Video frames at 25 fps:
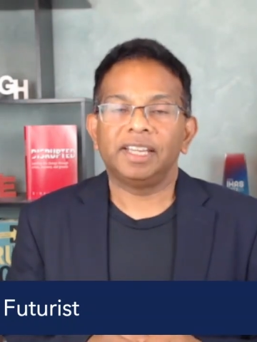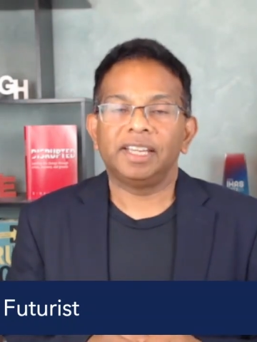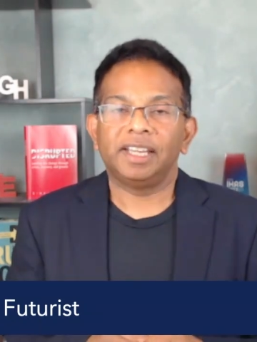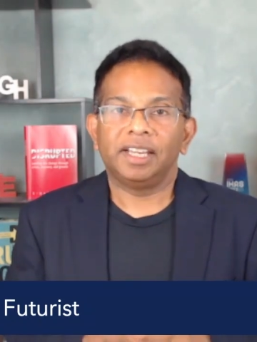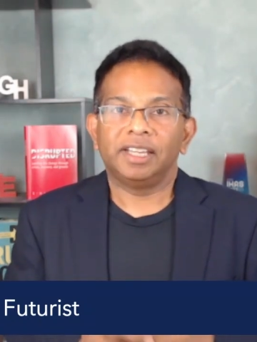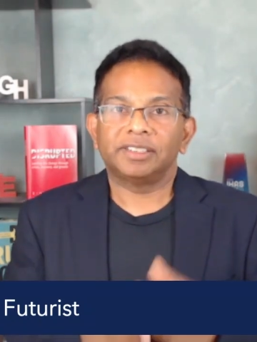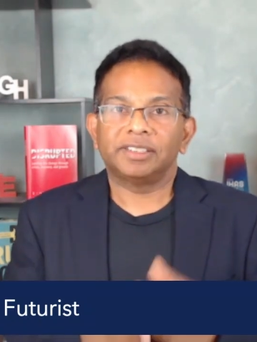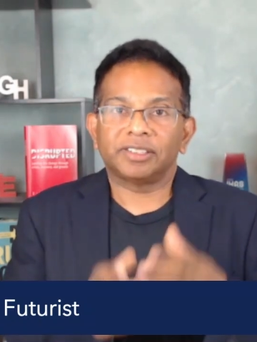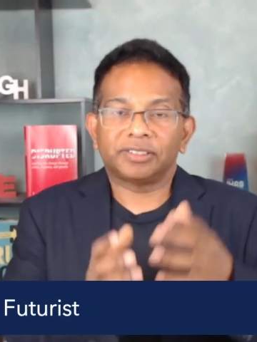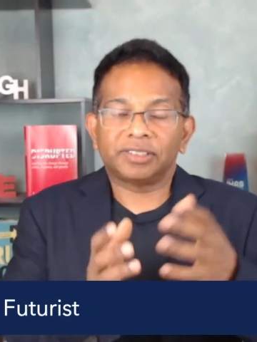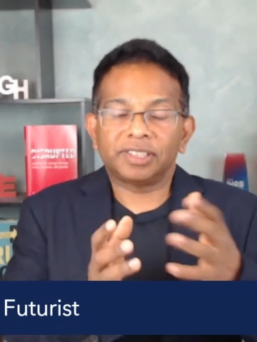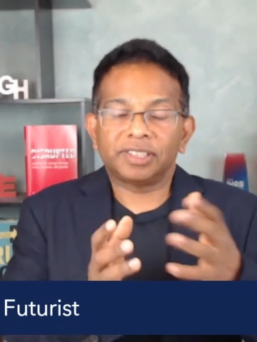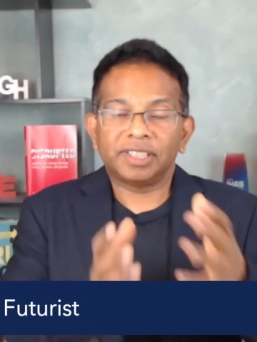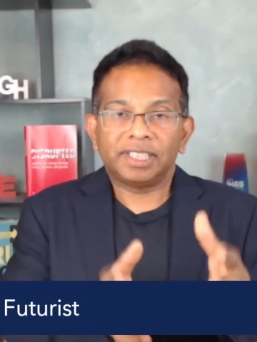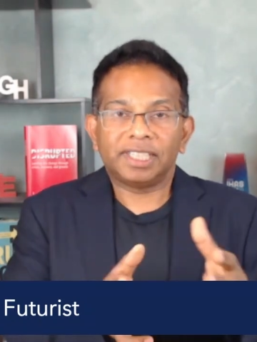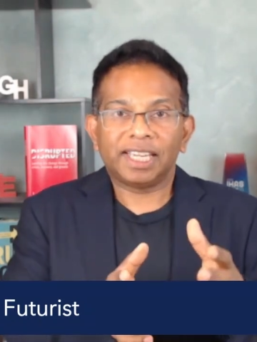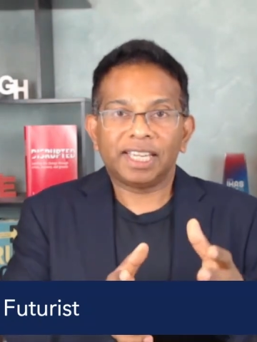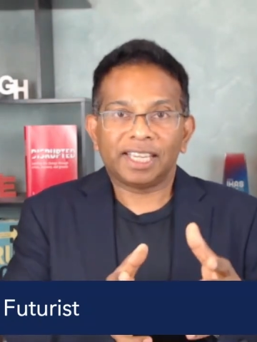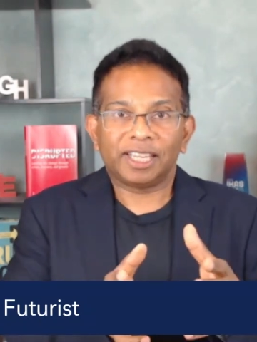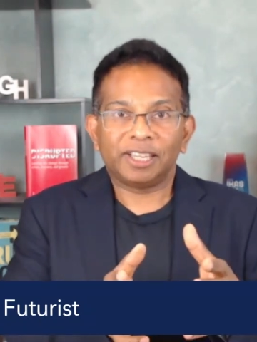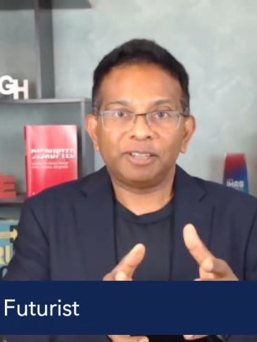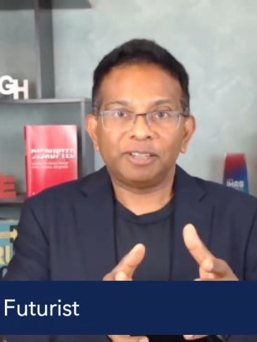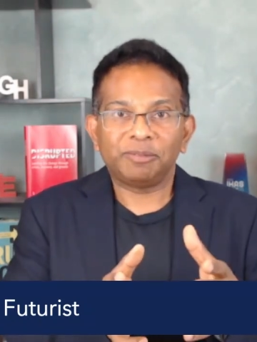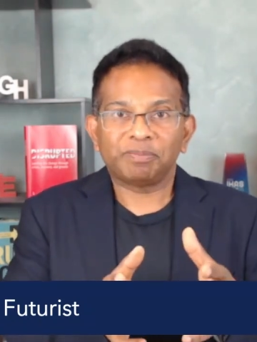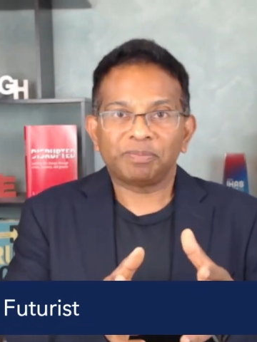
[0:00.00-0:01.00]
So
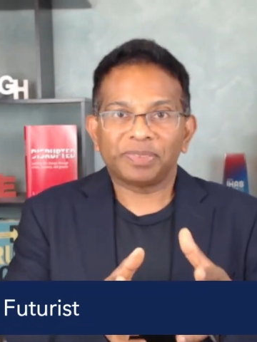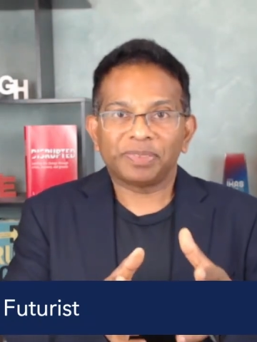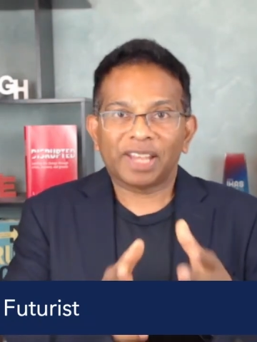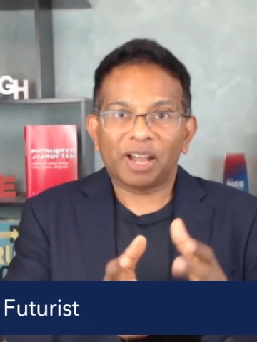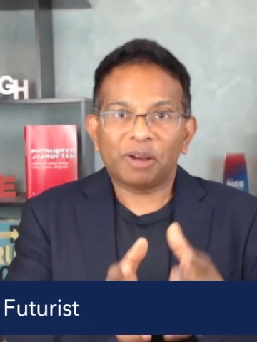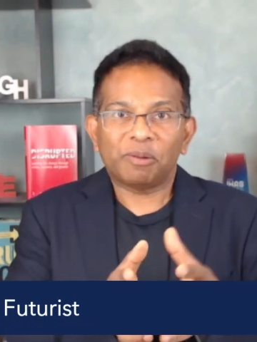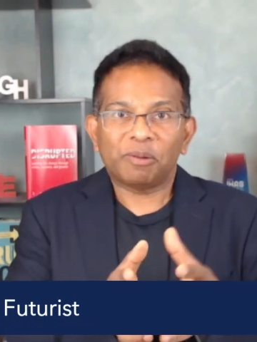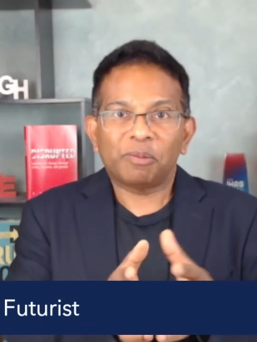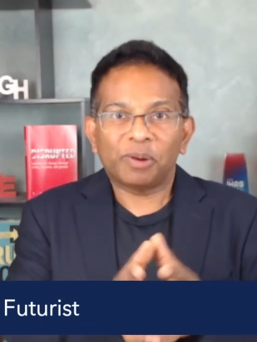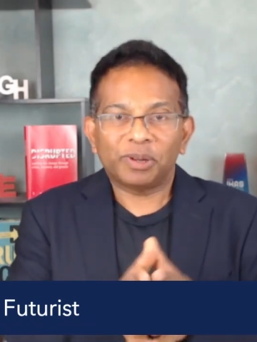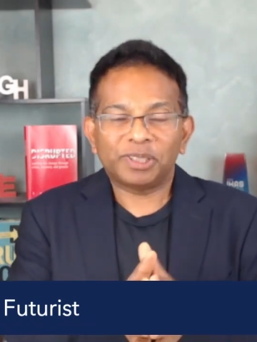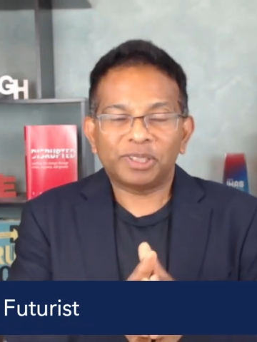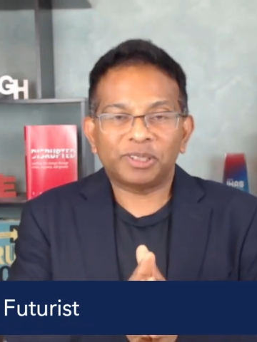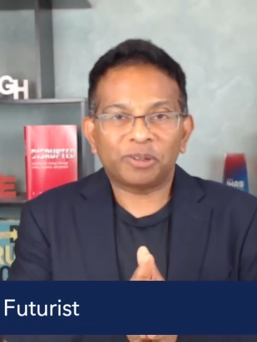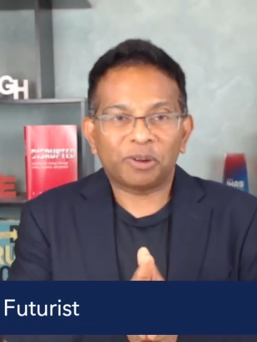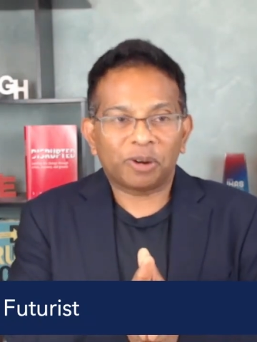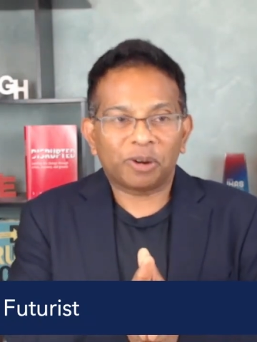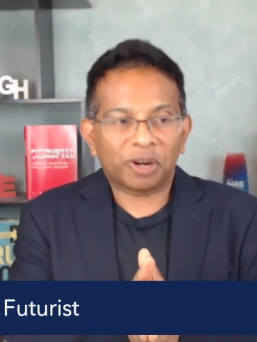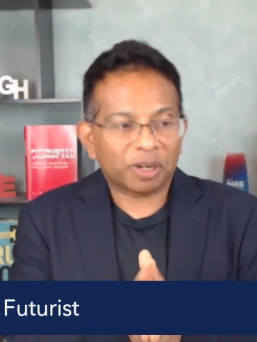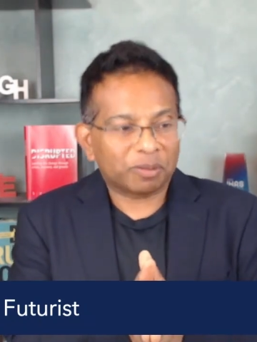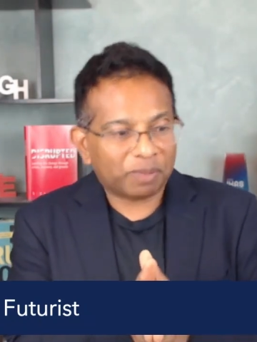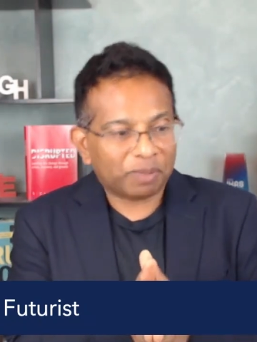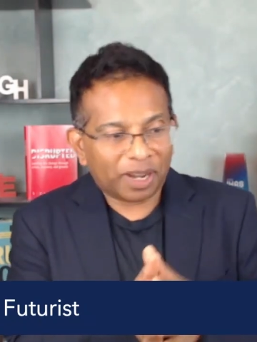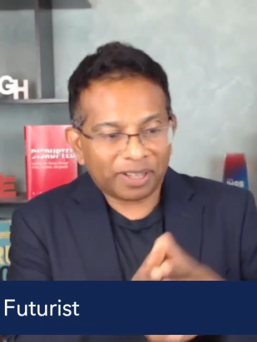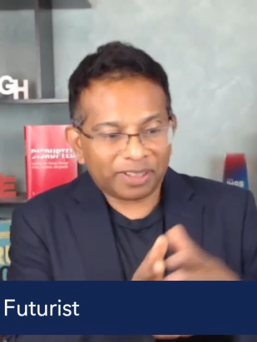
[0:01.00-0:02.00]
today, I want to talk
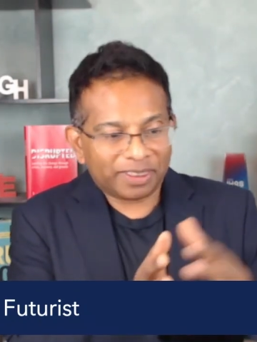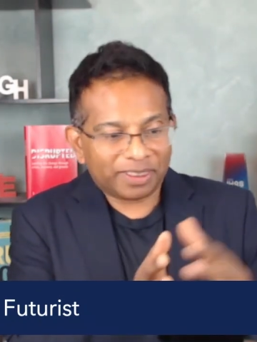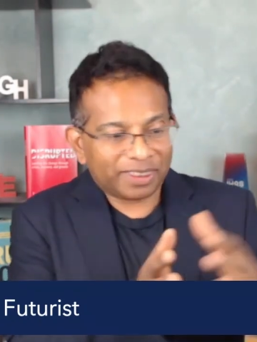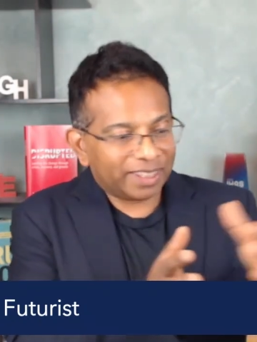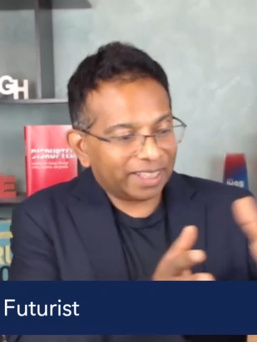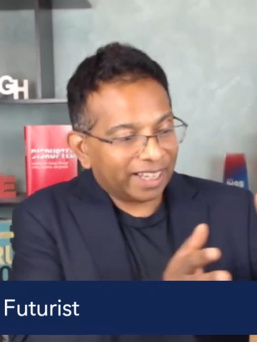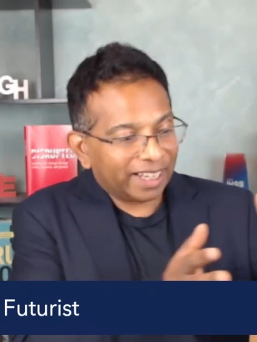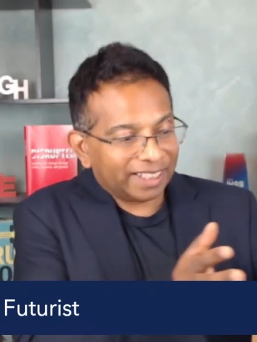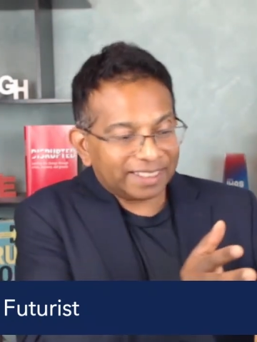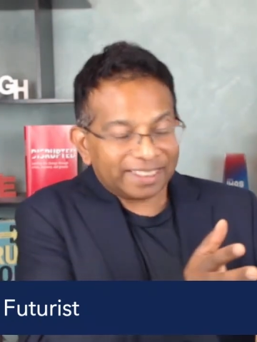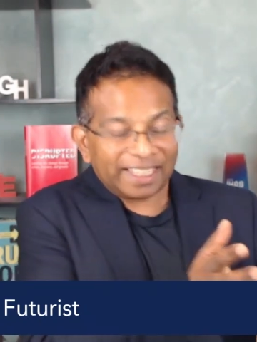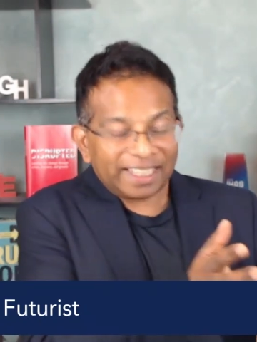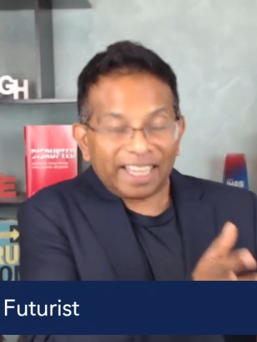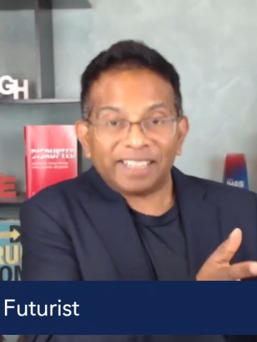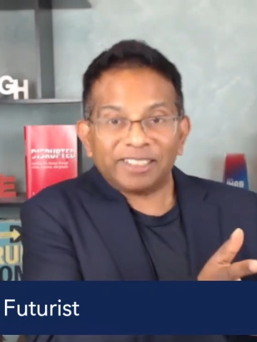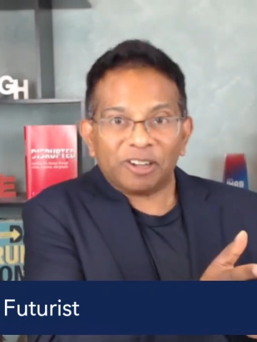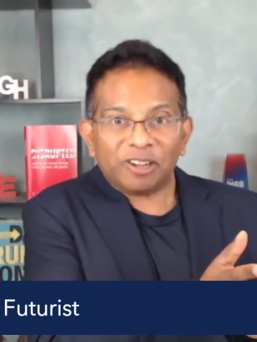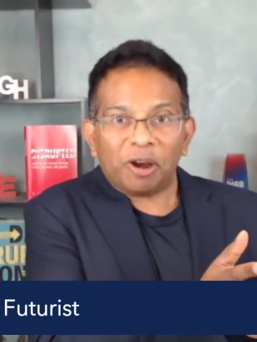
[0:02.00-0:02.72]
about the exact